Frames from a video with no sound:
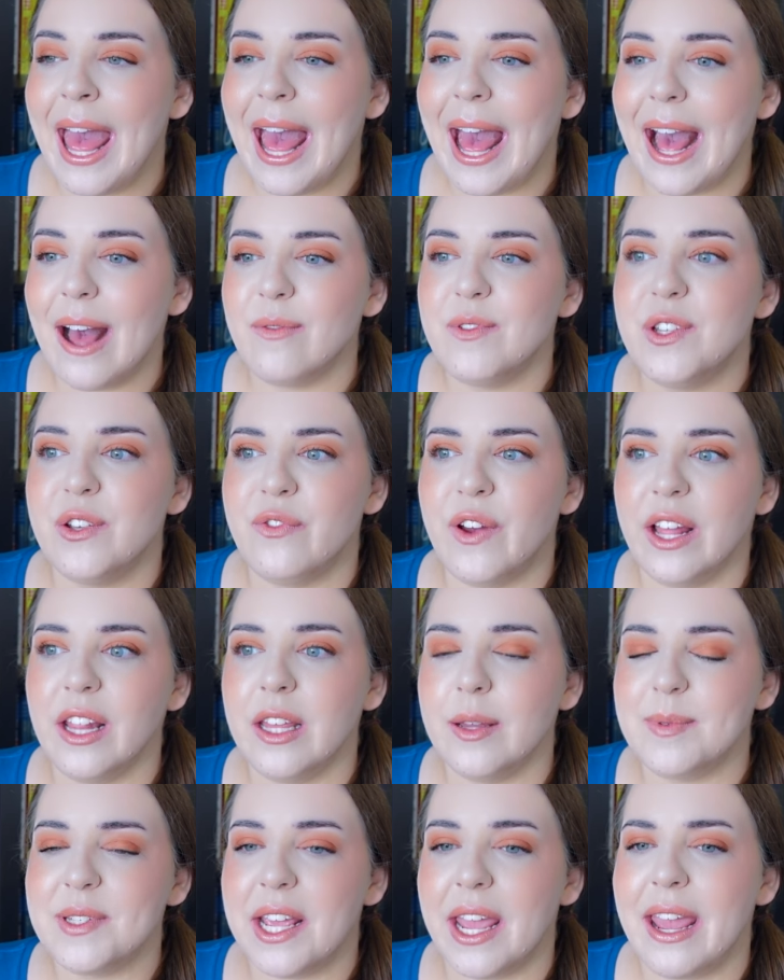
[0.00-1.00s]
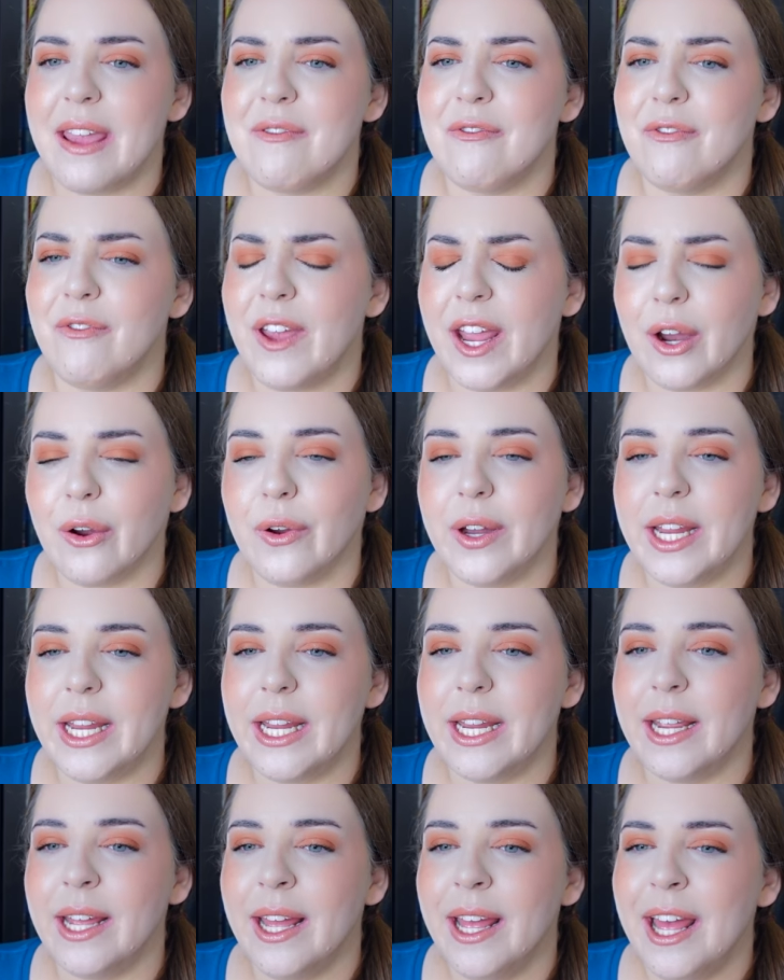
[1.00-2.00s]
have developed a
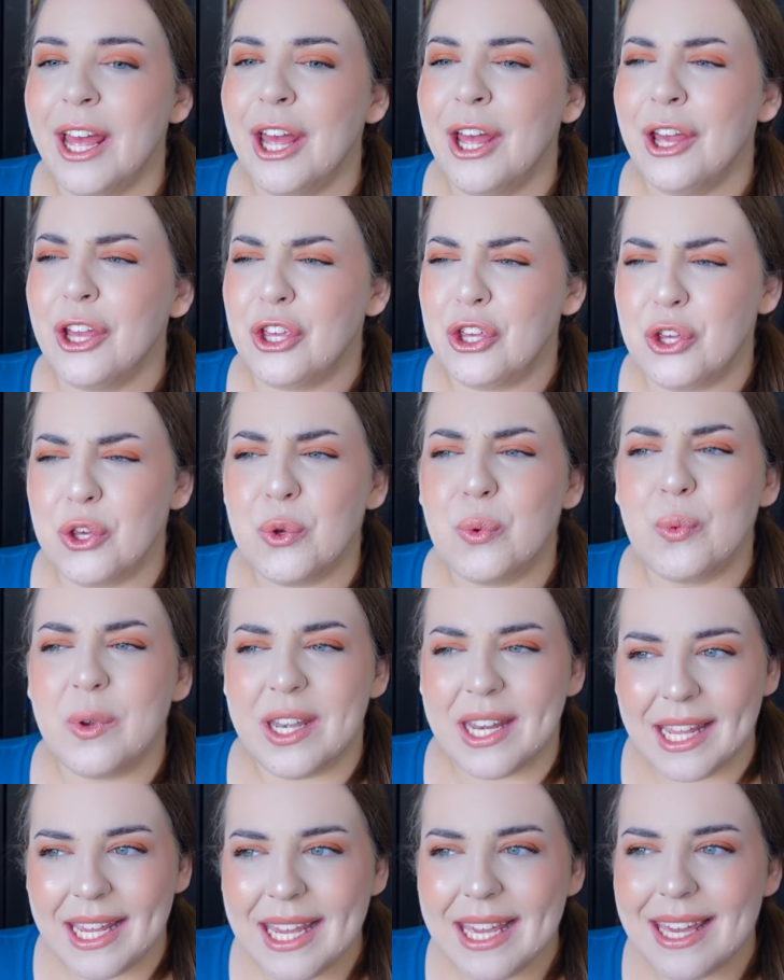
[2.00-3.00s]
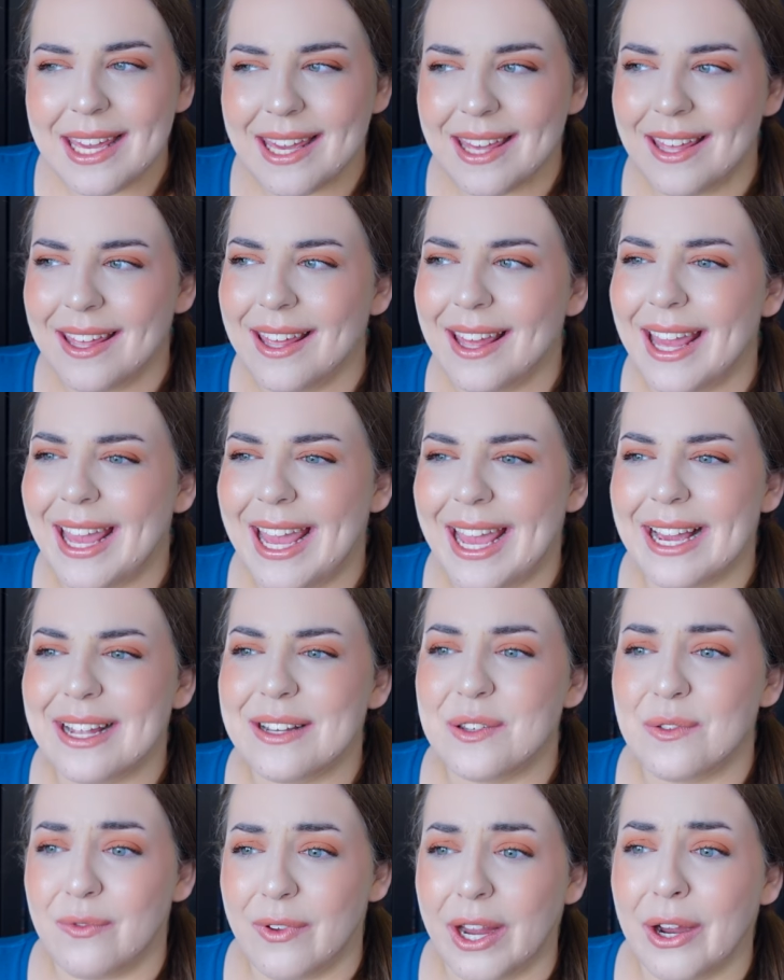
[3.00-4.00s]
very unique
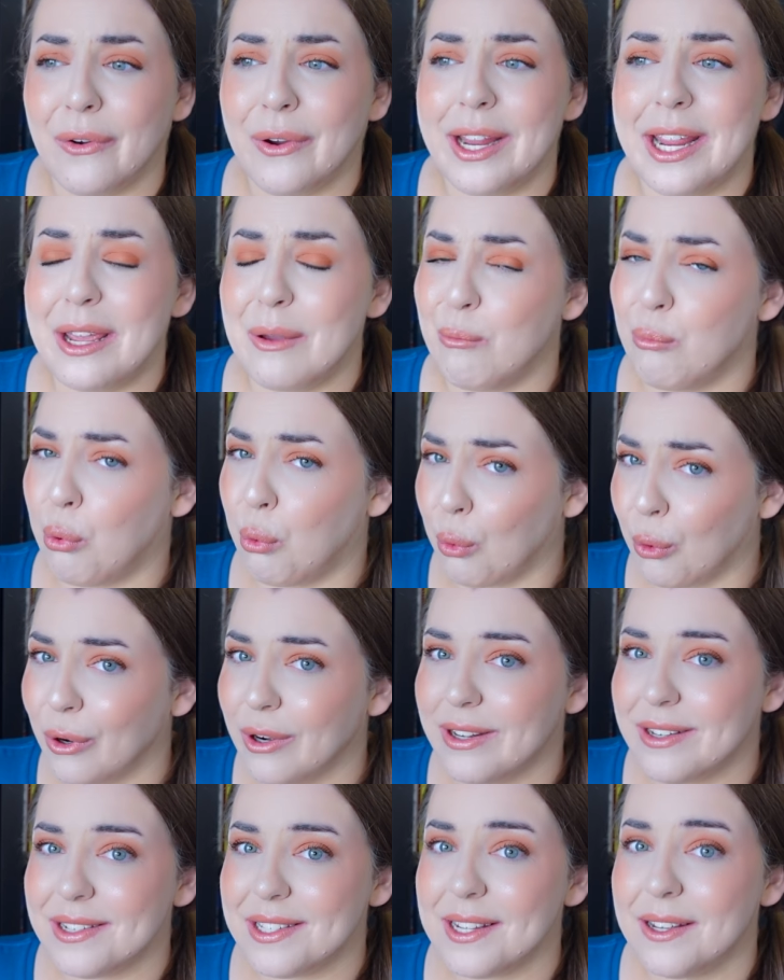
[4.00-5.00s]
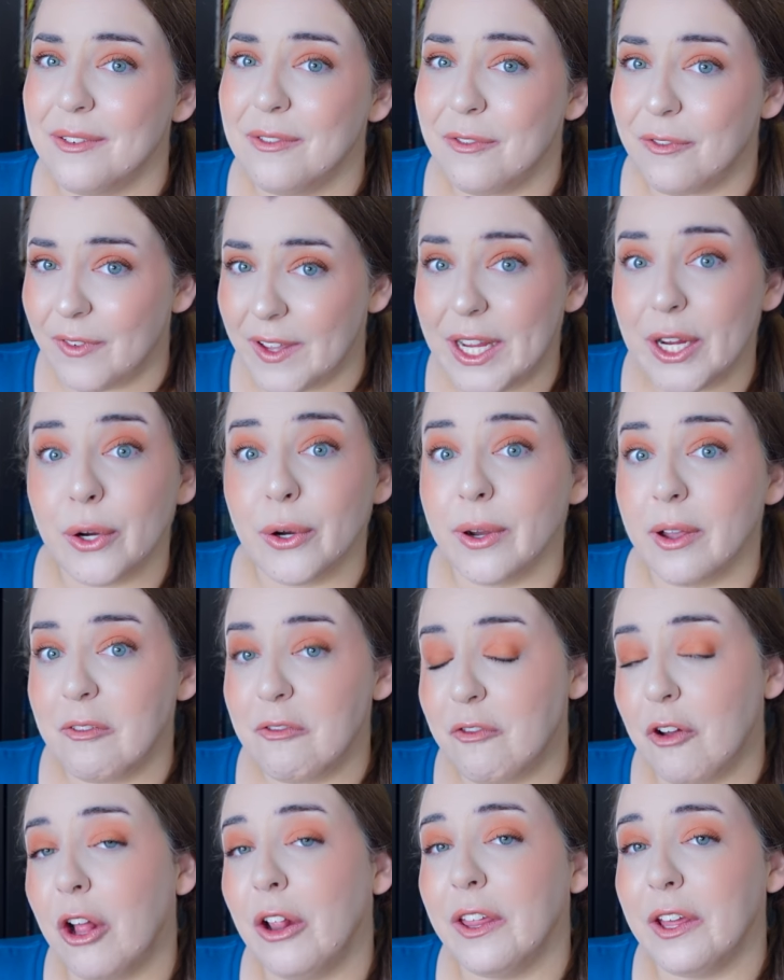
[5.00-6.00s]
and very important fear of
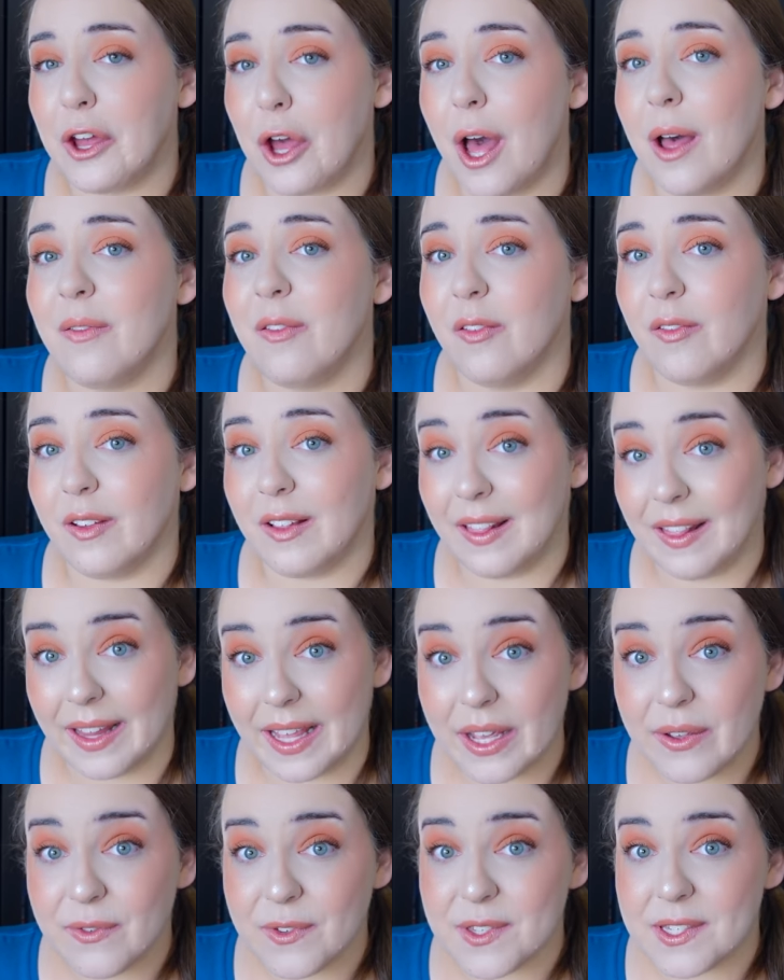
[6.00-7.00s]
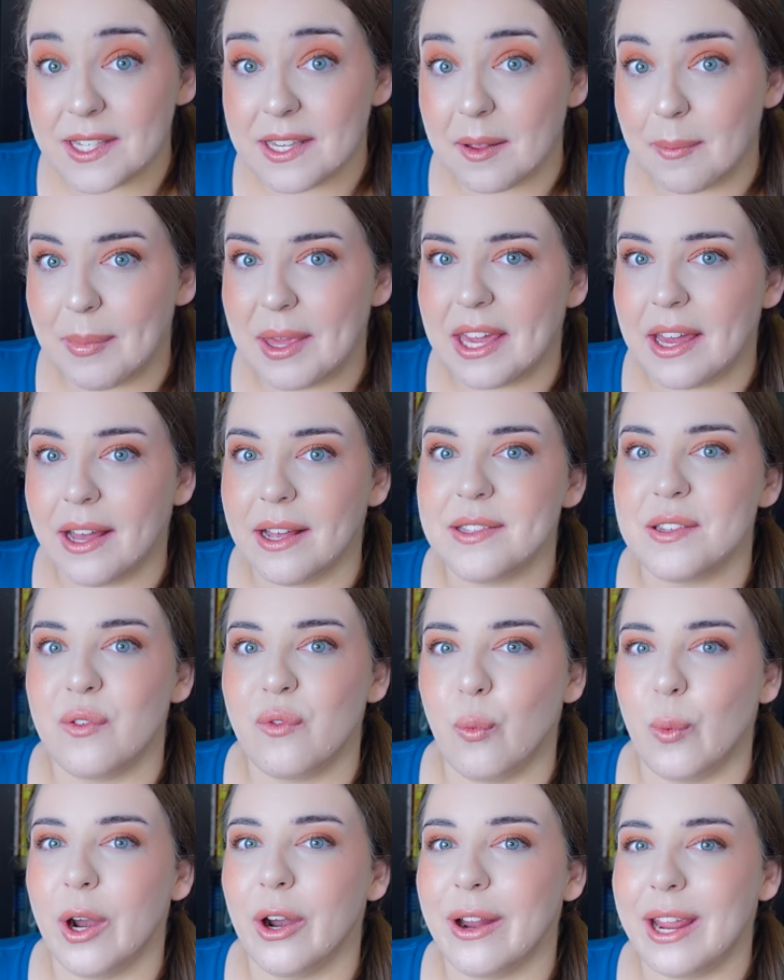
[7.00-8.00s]
falling off of cliffs because
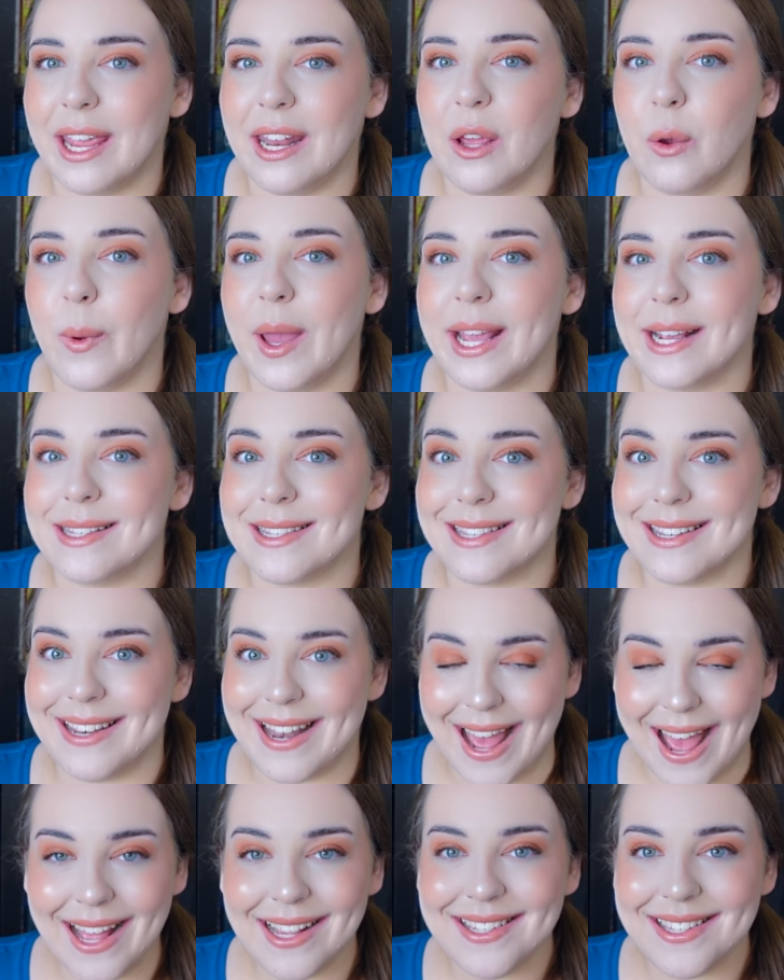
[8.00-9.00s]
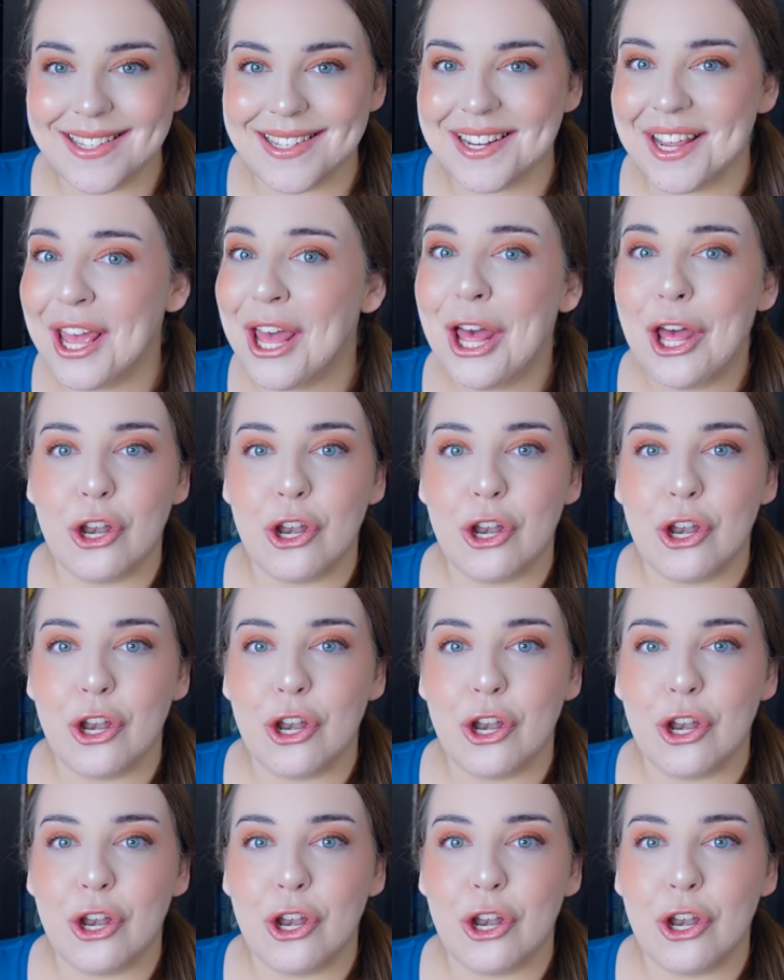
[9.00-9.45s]
of where kittiwakes nest.